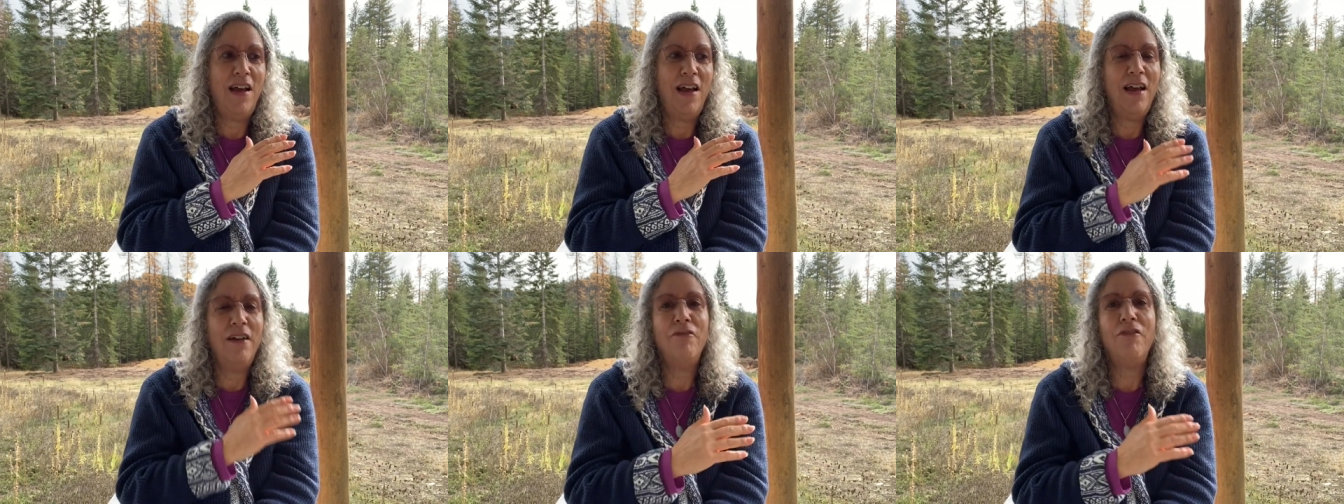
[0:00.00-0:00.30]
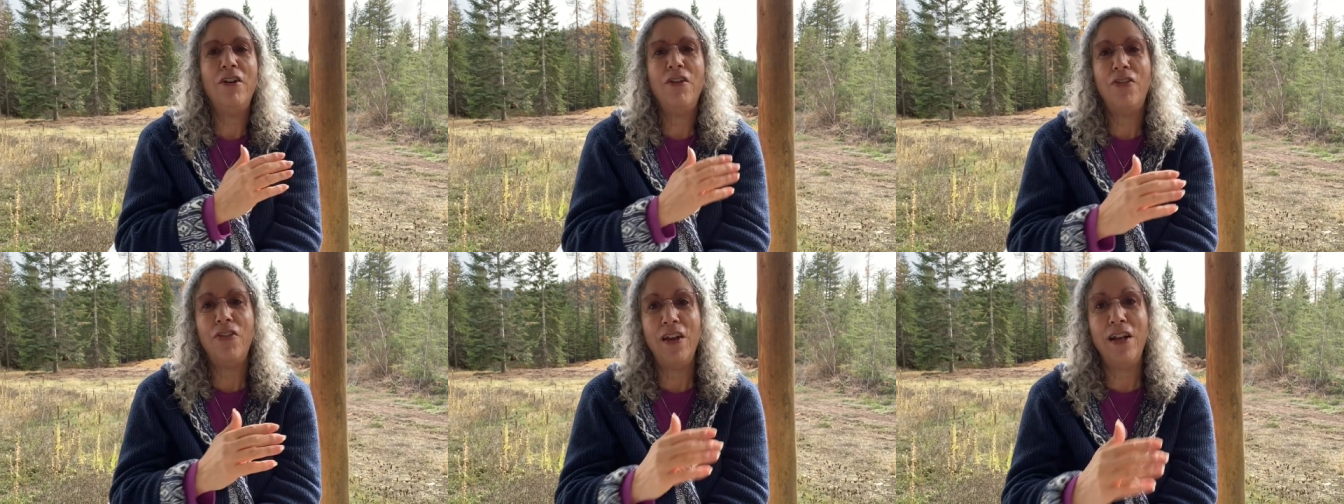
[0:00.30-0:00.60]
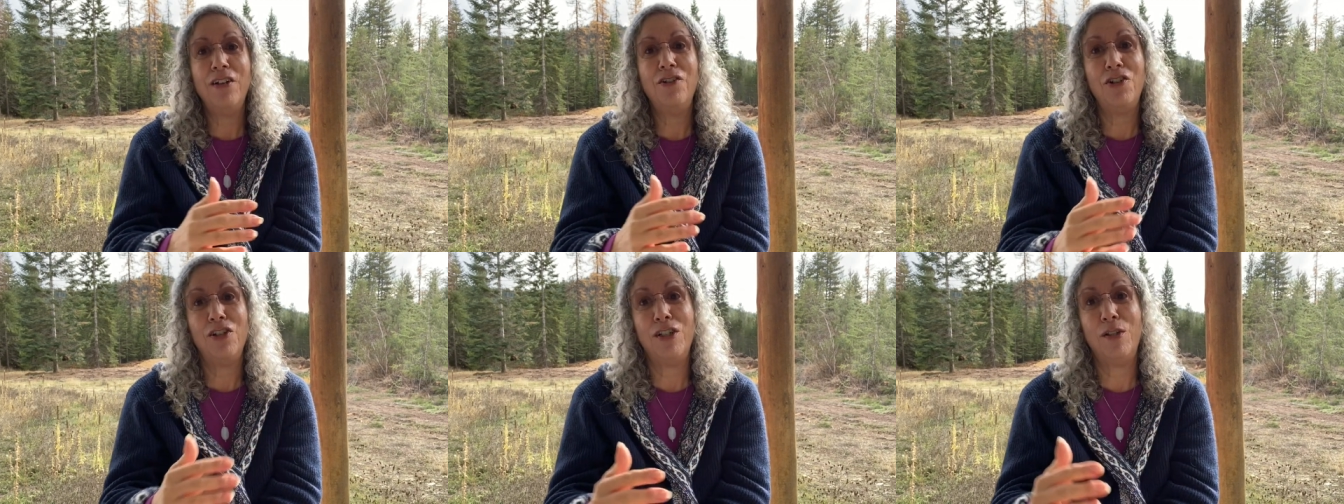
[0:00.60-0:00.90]

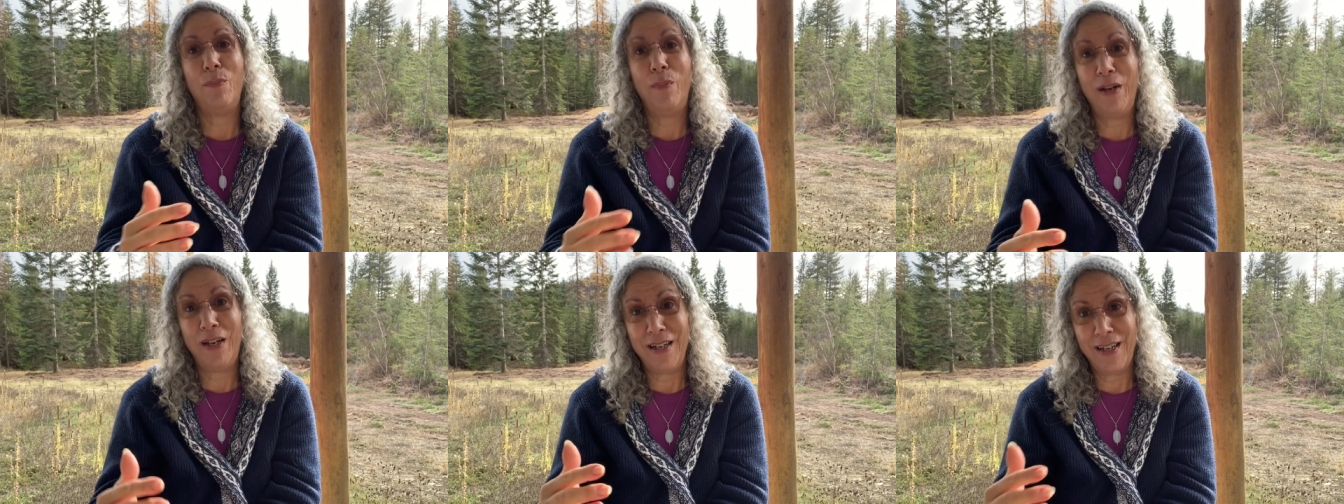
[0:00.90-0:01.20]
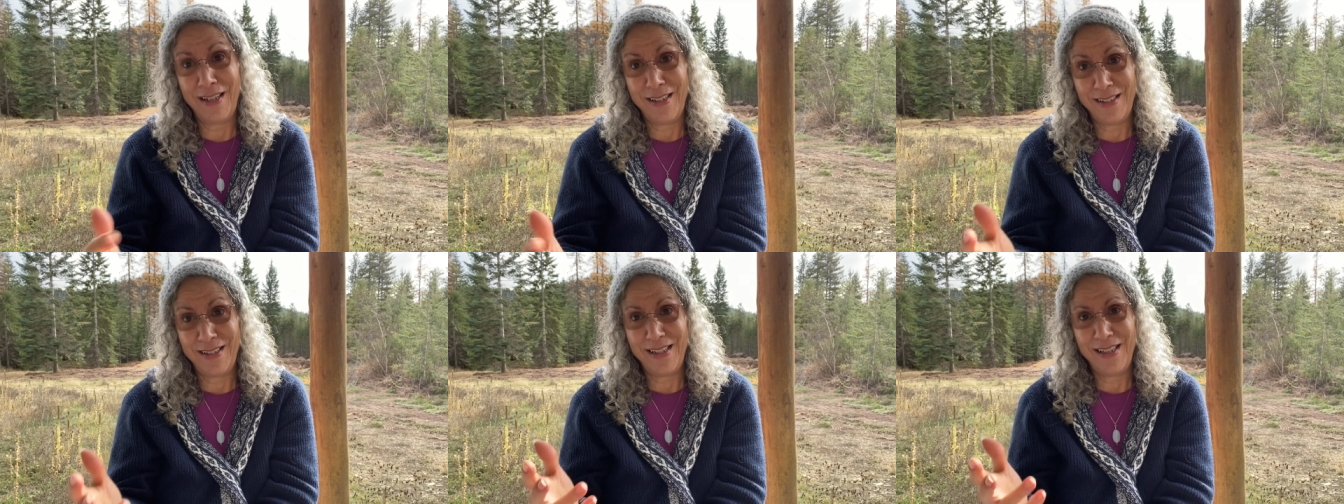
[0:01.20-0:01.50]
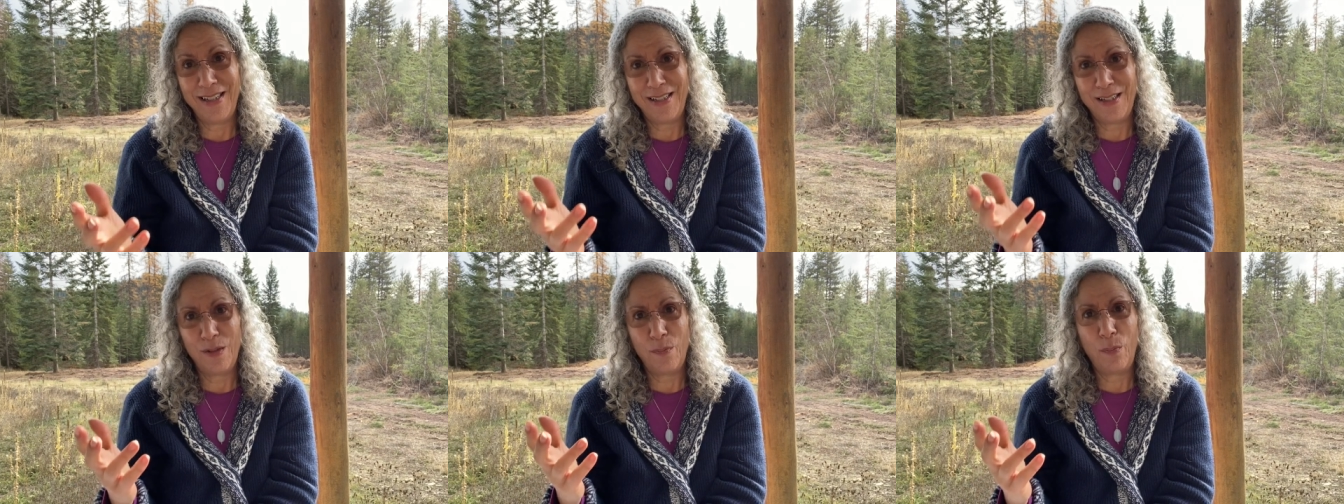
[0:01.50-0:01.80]
everything just because
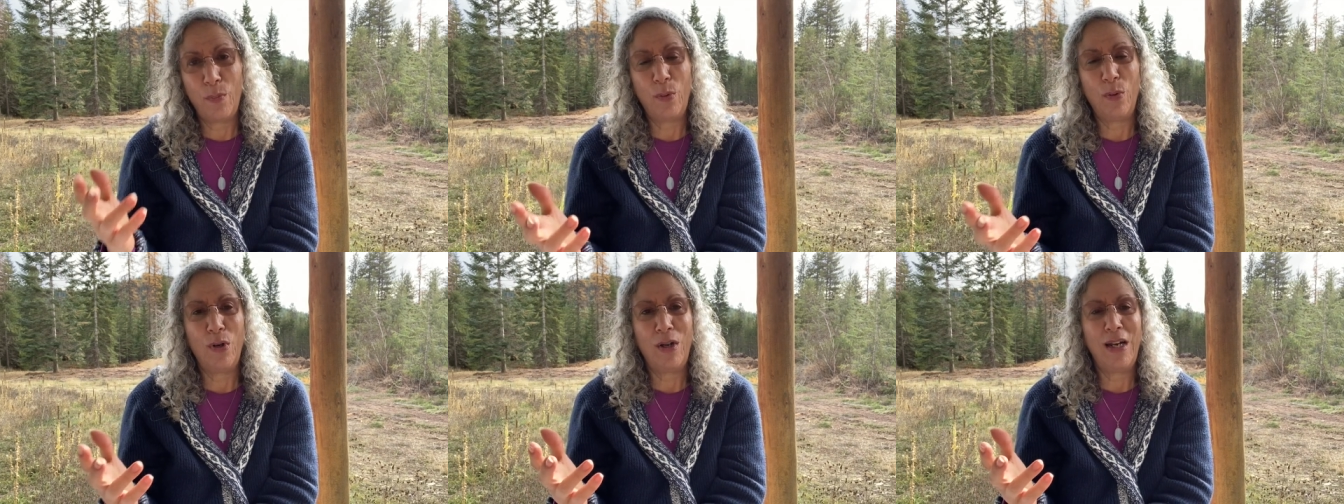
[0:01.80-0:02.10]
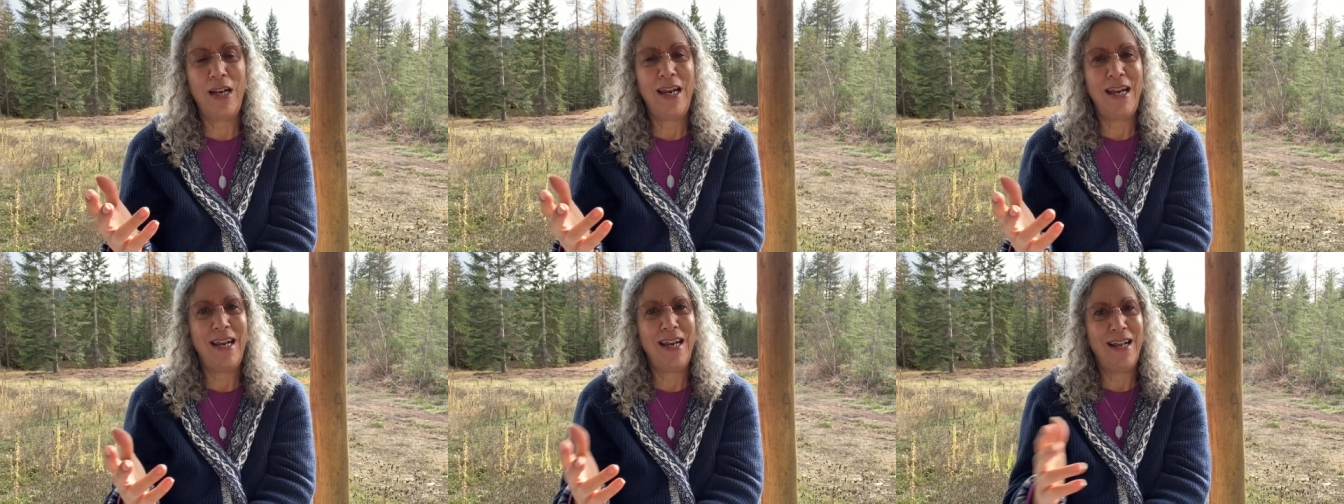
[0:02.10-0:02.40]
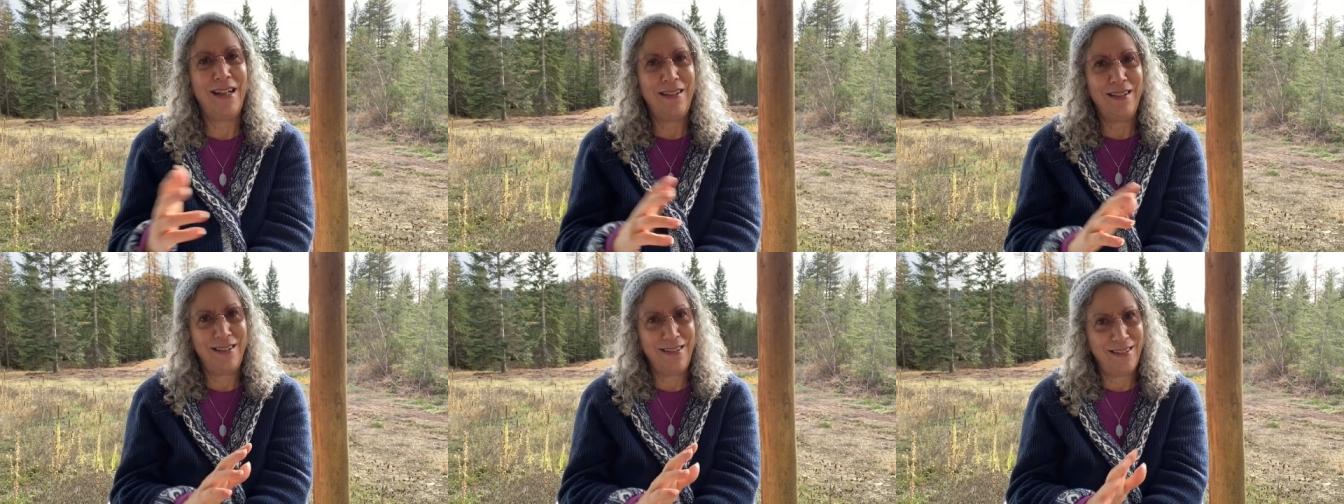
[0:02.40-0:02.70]
it's pretty
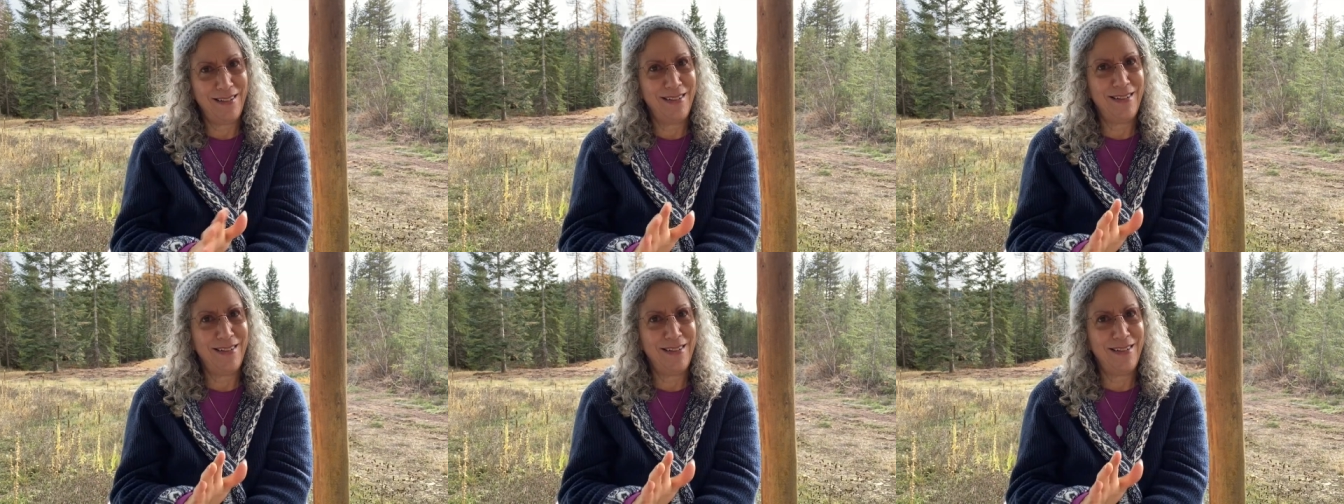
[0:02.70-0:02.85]
and